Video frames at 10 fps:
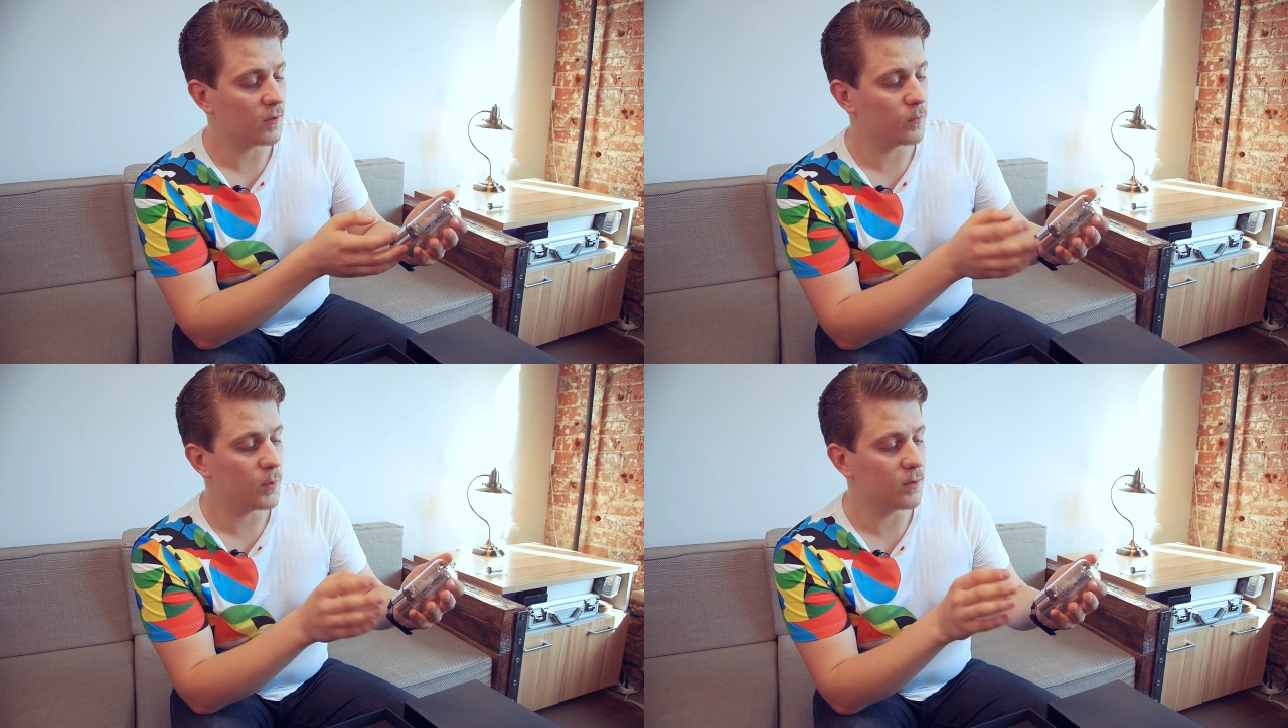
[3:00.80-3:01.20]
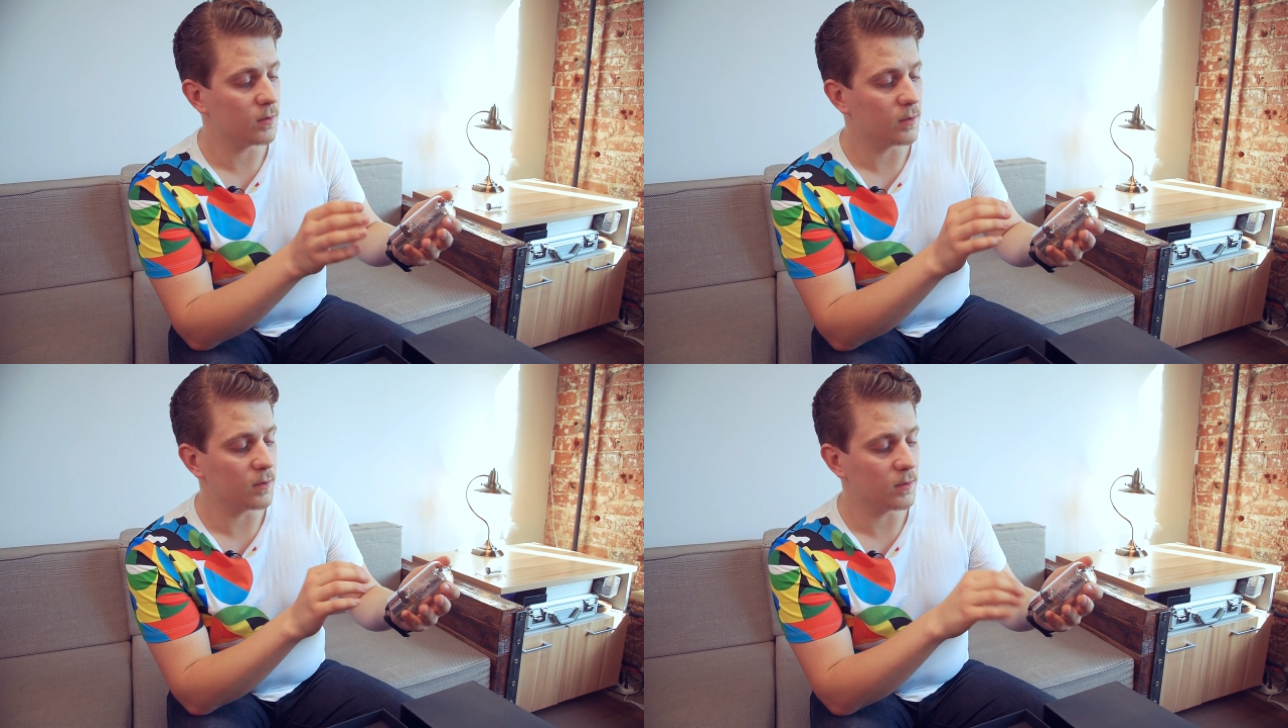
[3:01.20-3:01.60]
I've
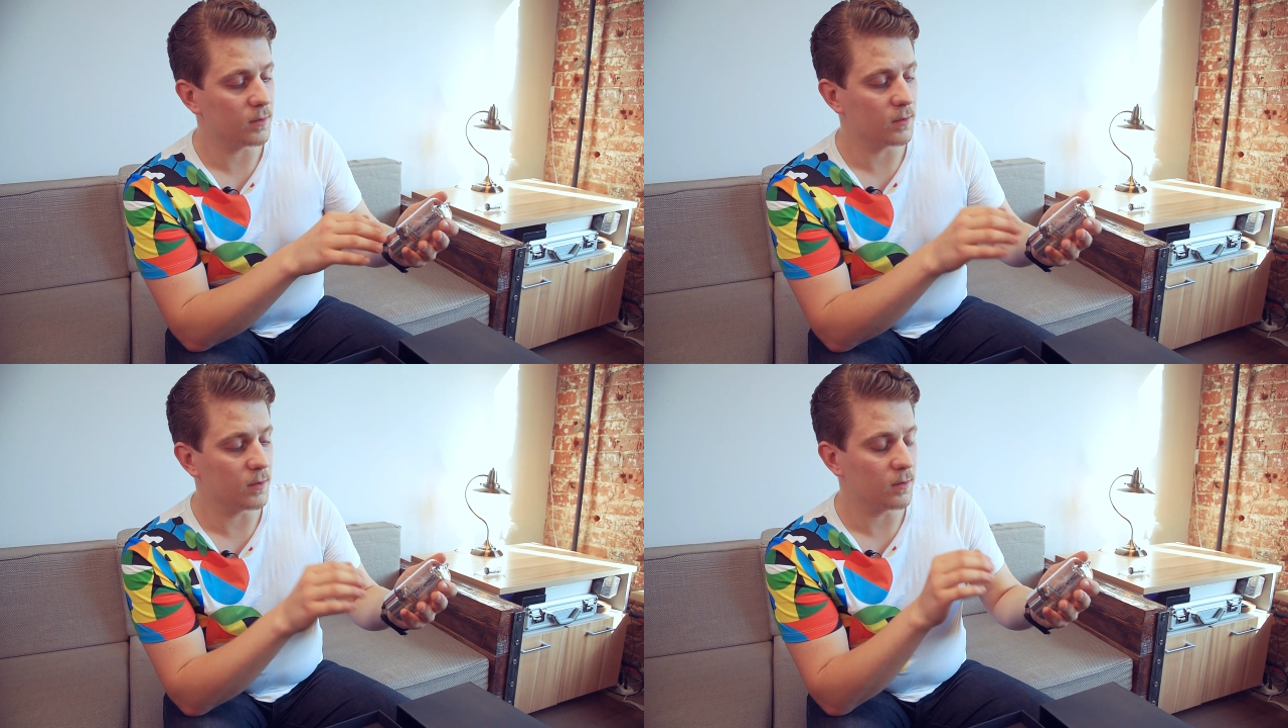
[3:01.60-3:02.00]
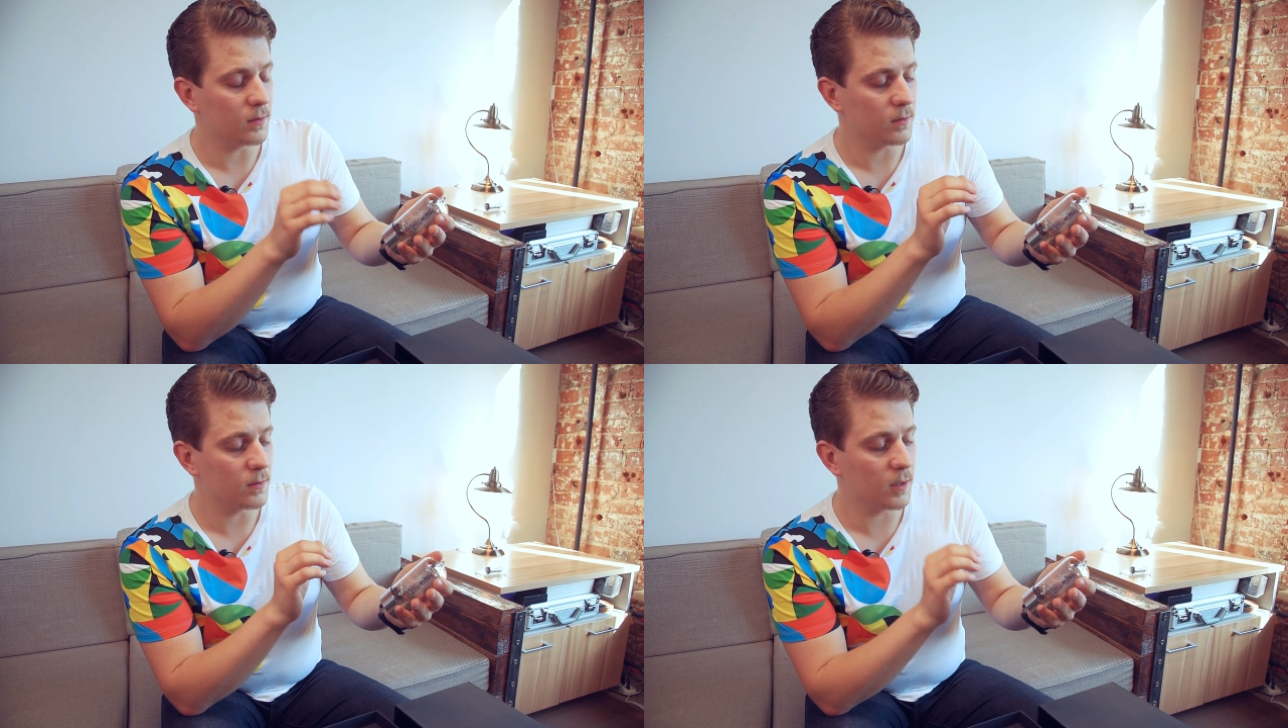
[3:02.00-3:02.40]
been in uh,
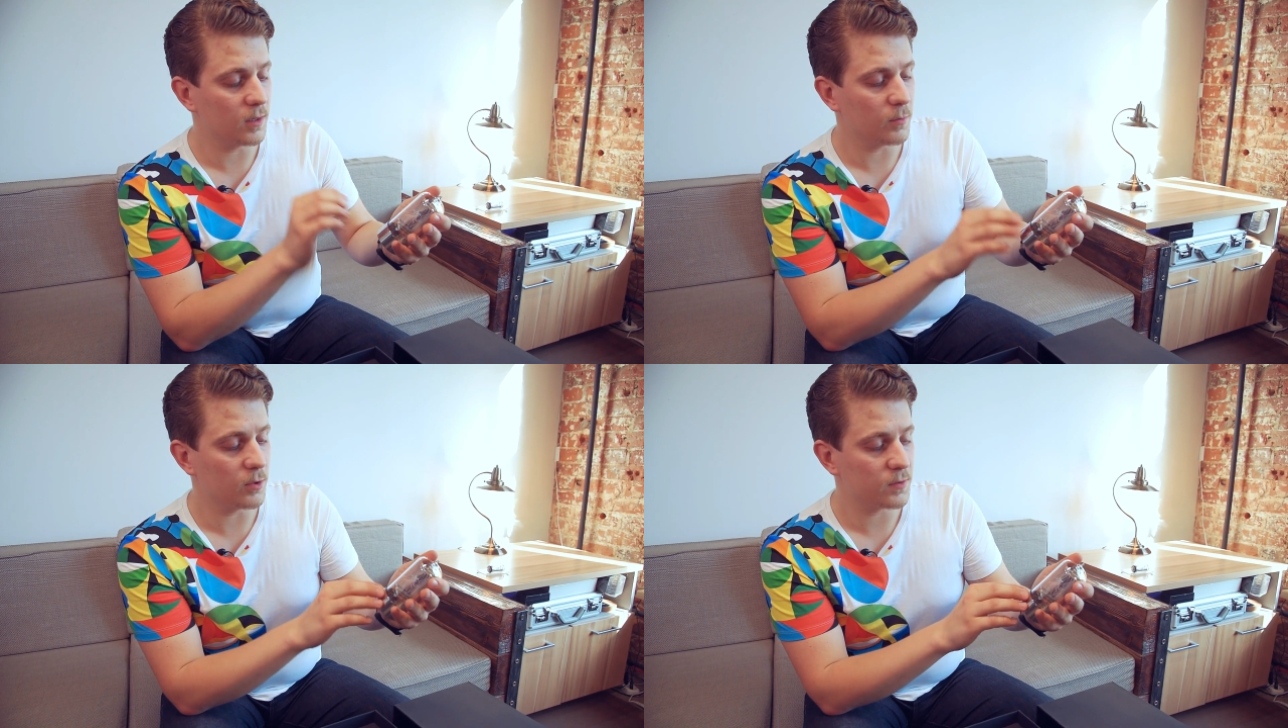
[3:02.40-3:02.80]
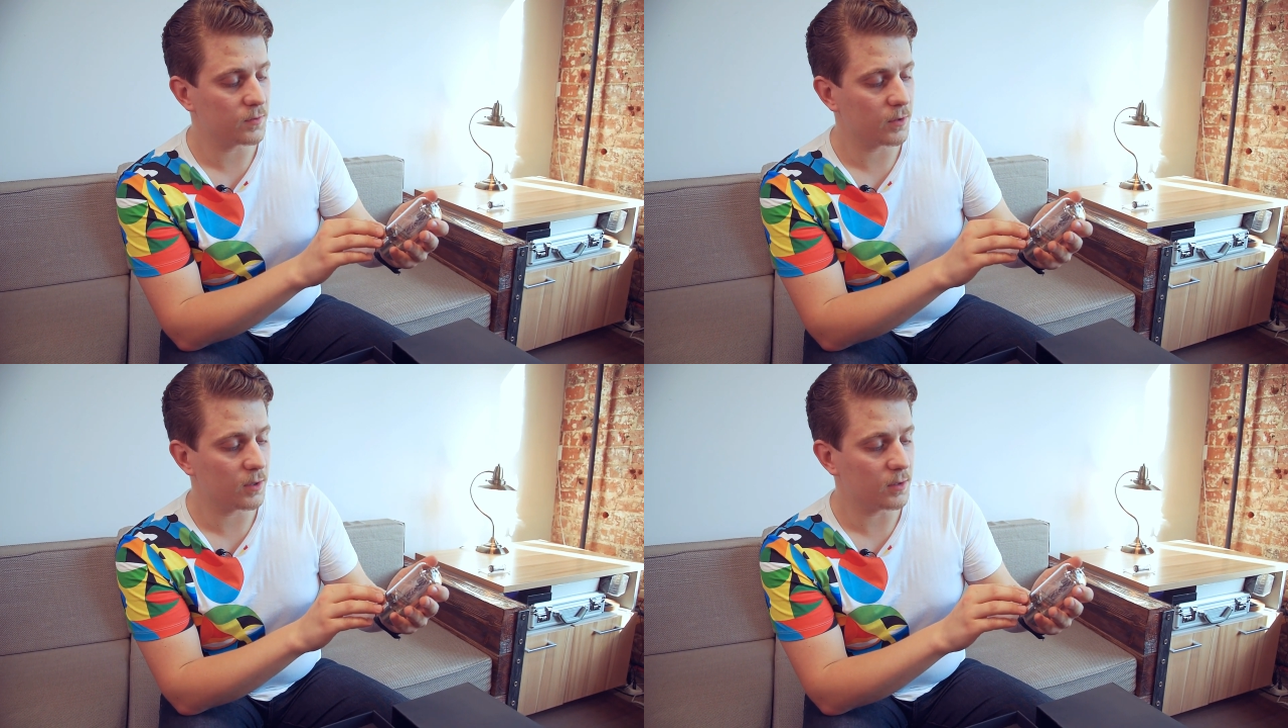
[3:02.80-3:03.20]
Dalibor's
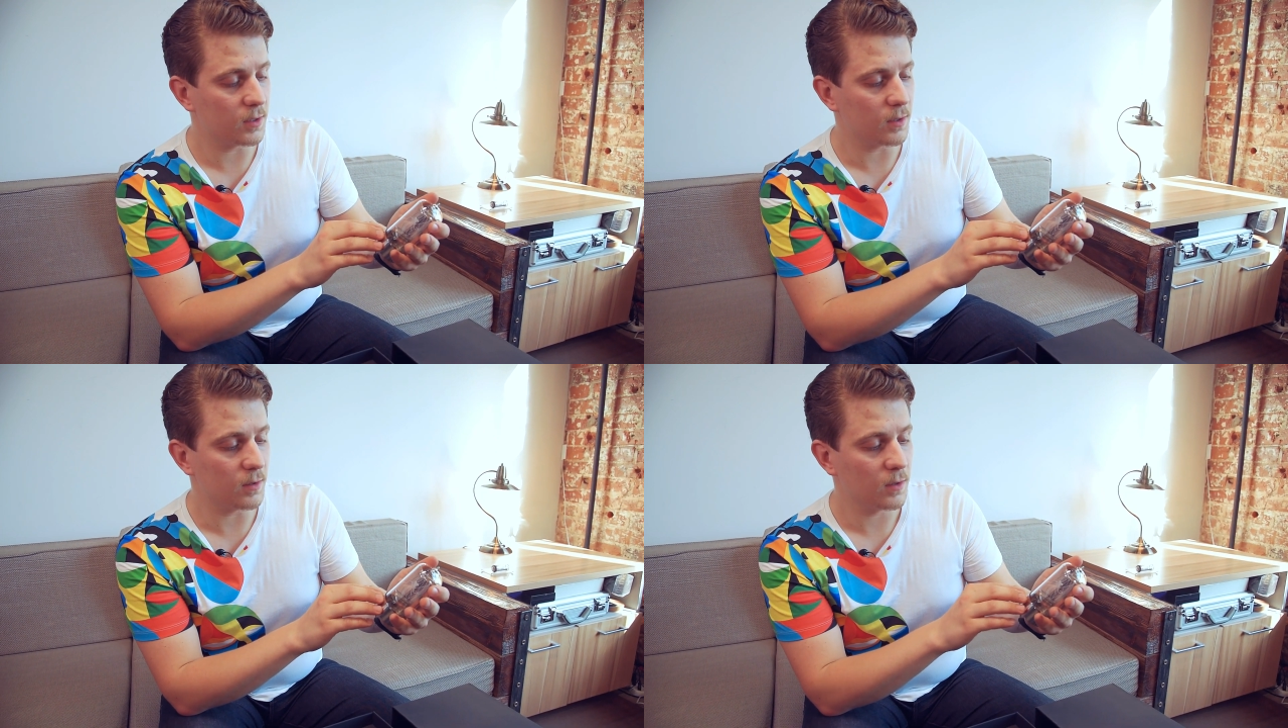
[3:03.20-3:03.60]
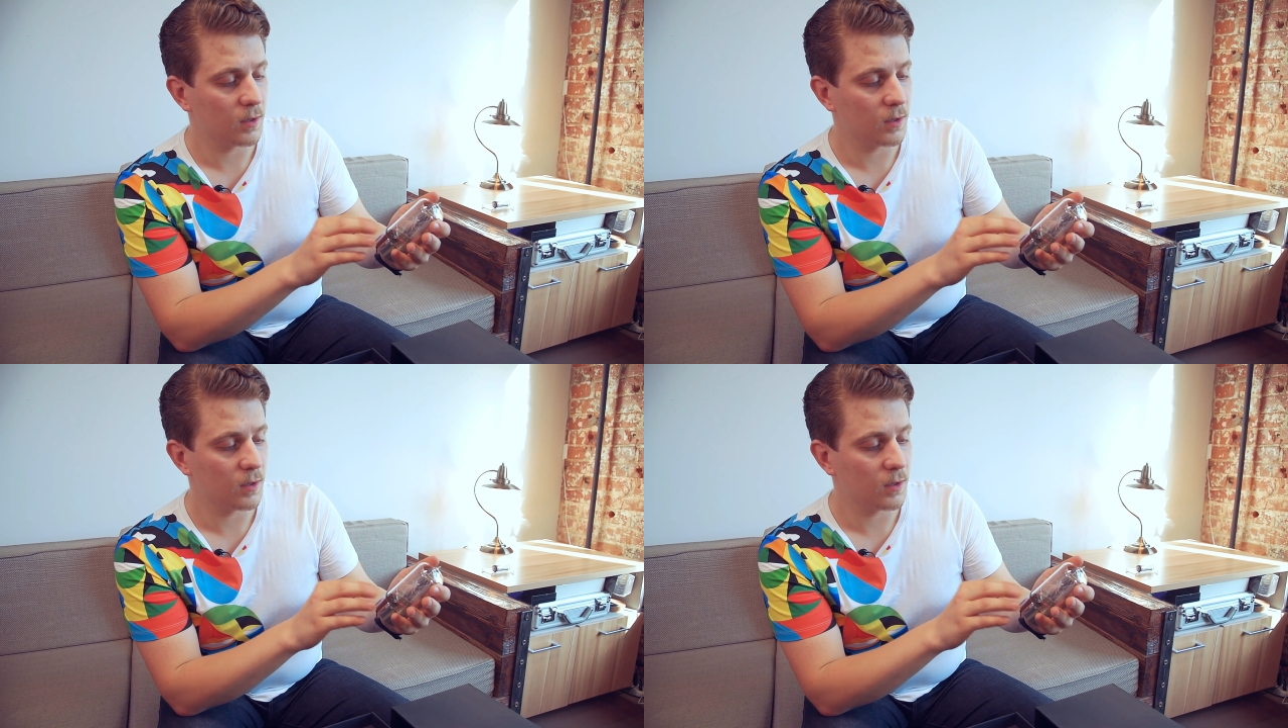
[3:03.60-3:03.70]
Farny